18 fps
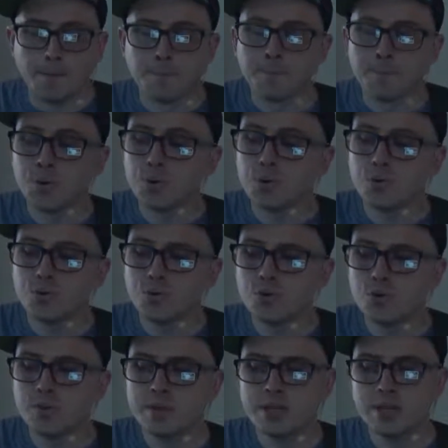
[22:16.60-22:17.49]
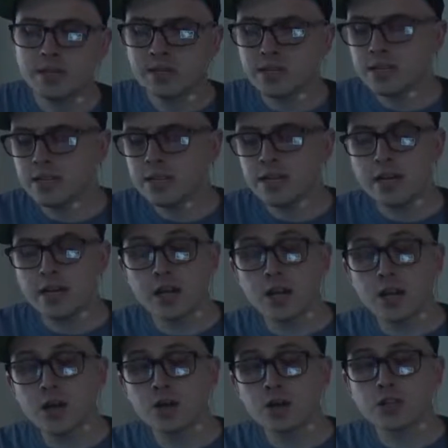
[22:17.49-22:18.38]
Pull me a
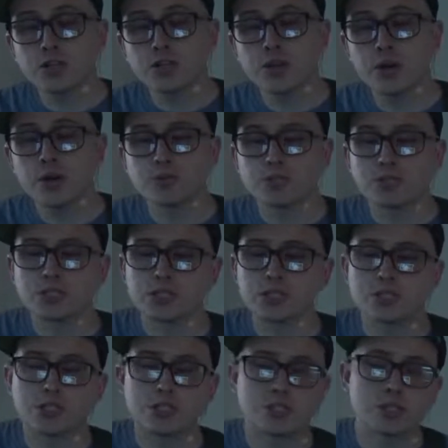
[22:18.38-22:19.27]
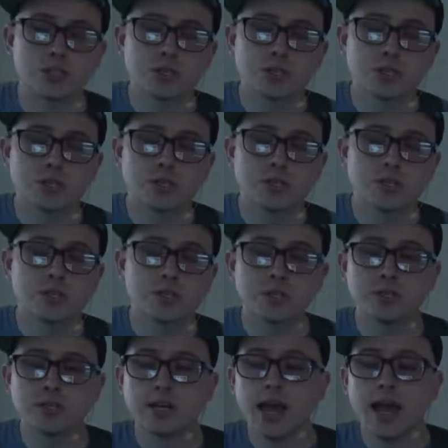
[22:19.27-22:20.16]
little closer,
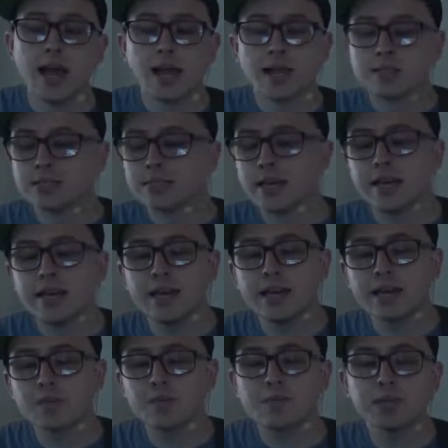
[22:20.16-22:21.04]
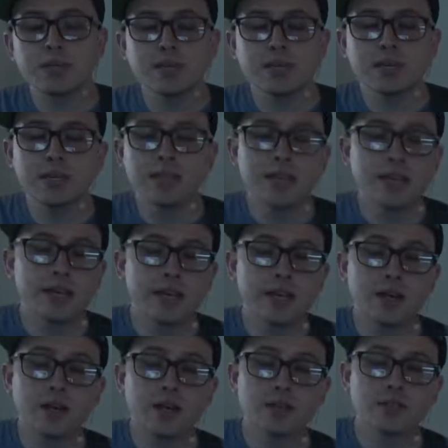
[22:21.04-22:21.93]
take me a
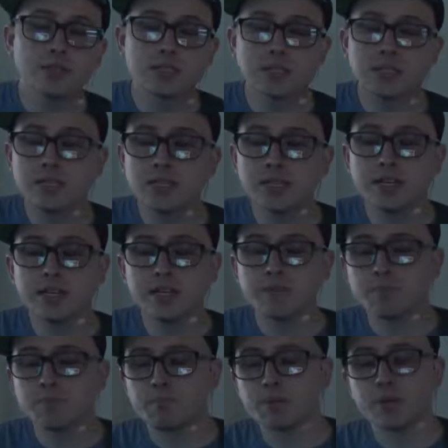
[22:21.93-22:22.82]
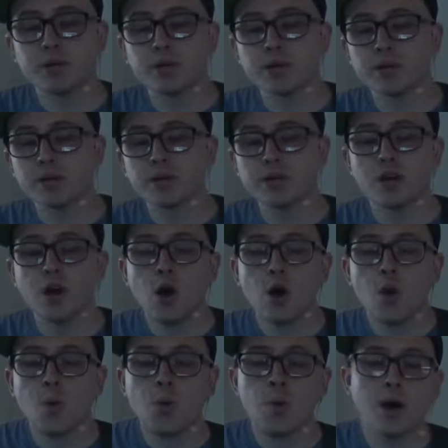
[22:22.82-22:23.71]
little deeper.
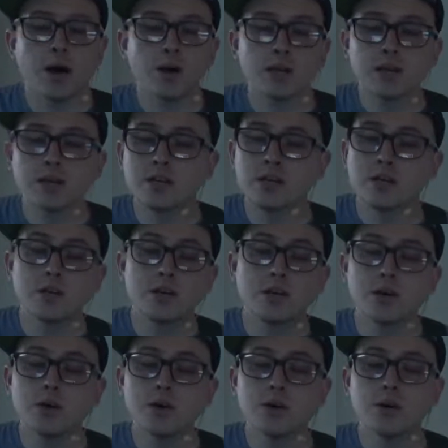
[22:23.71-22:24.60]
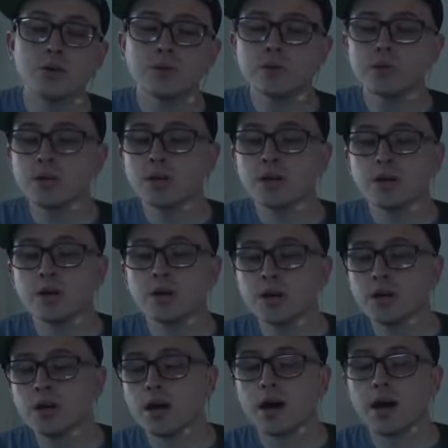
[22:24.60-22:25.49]
Wanna know your
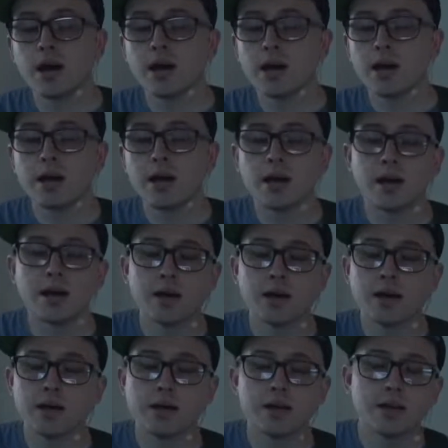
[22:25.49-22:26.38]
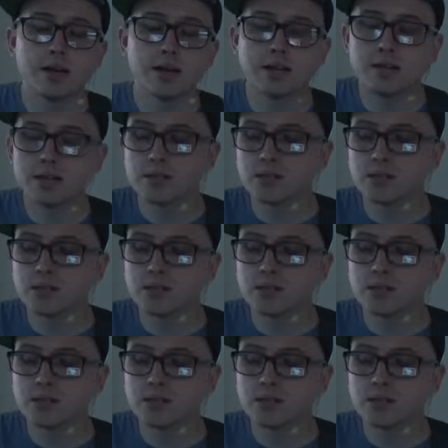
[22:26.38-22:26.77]
heart,